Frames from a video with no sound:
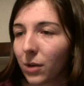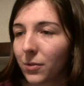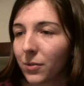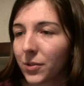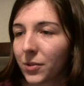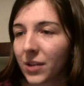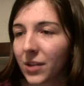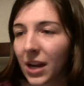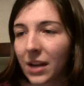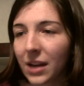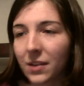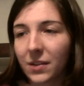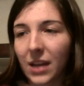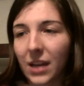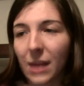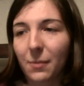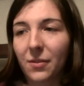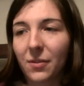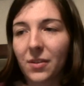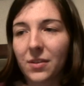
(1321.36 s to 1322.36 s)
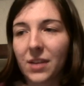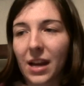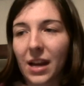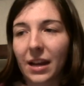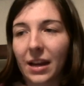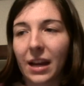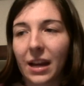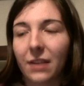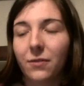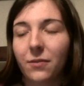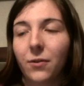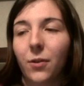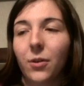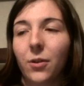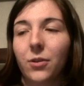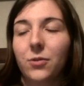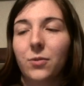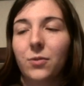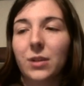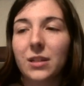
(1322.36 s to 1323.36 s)
What was Diana's game of the decade
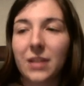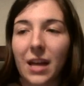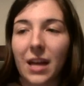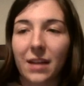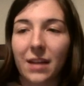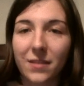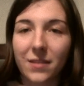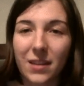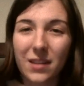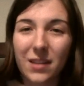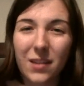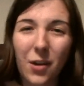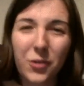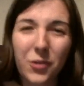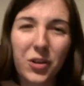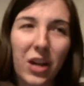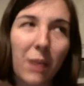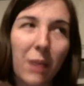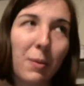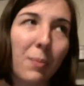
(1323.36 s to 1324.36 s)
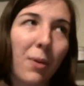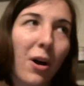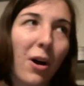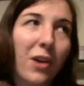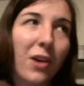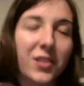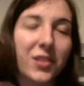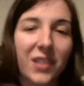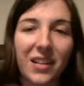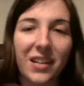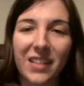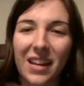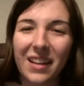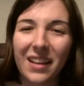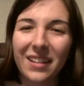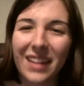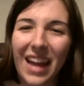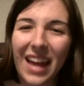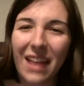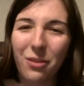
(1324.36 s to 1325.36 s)
for the 2010s? This also gave me pause because I
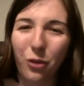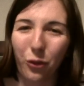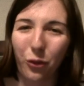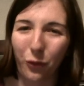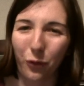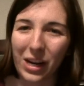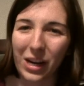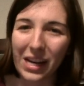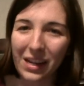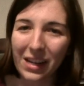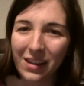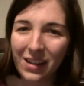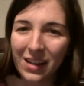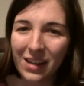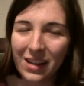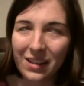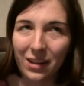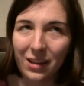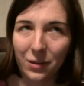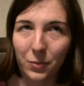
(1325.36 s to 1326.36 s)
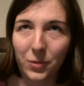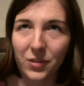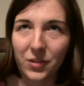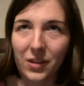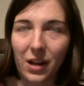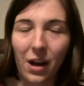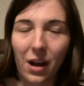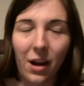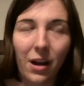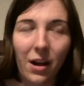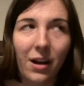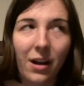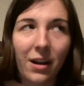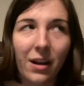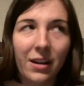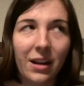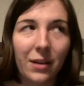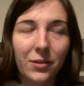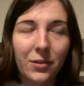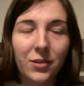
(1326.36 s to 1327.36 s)
technically had 3. This was
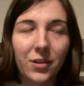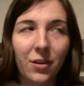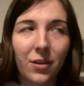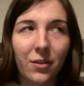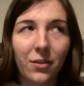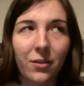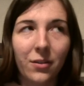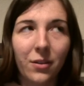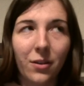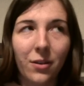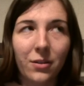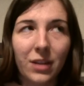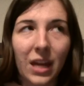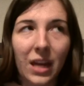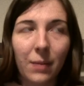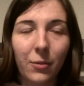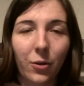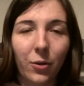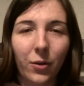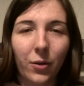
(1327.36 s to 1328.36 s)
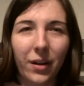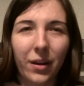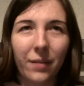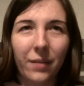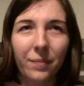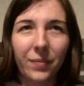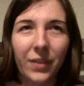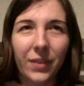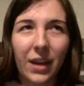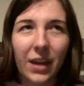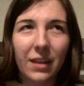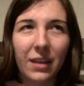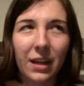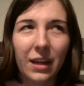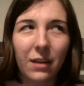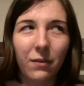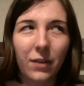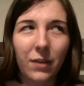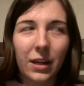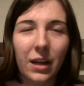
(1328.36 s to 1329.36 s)
announced on Game Cola, I think
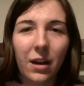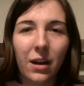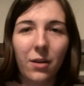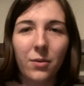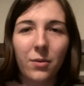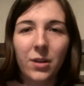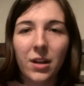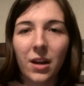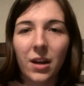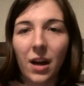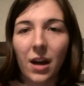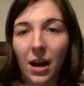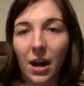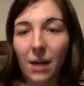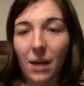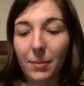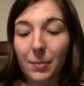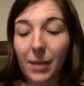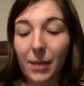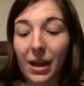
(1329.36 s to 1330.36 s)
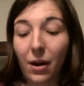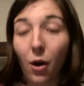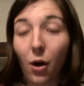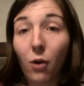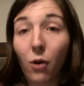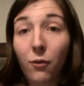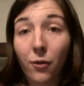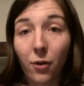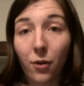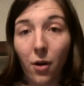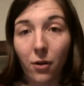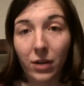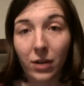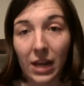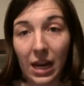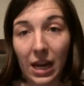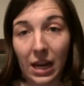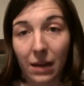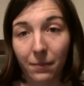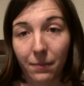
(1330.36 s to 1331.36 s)
in a video. But my overall
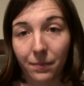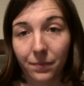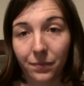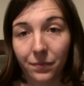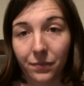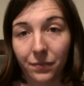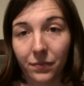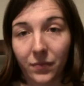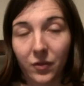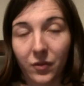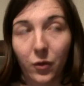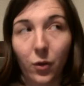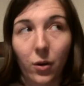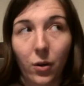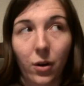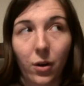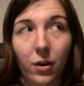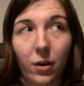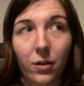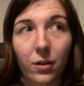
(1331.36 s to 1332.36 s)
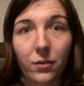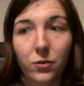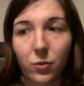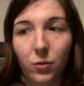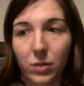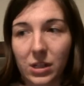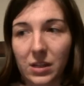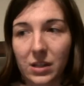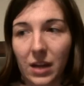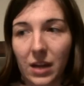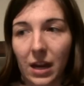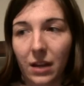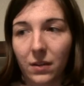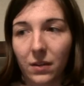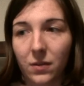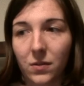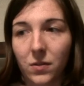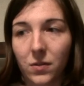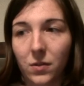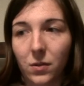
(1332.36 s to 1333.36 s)
game for
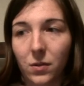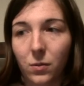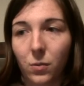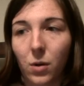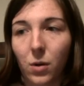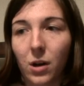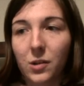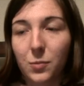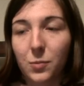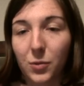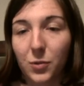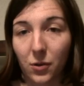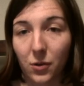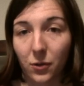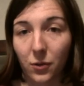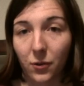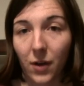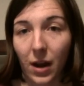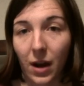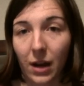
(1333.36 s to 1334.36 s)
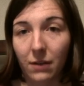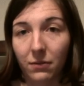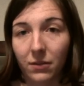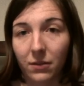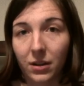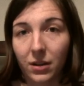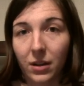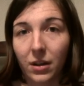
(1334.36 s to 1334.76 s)
2010s was Persona 5.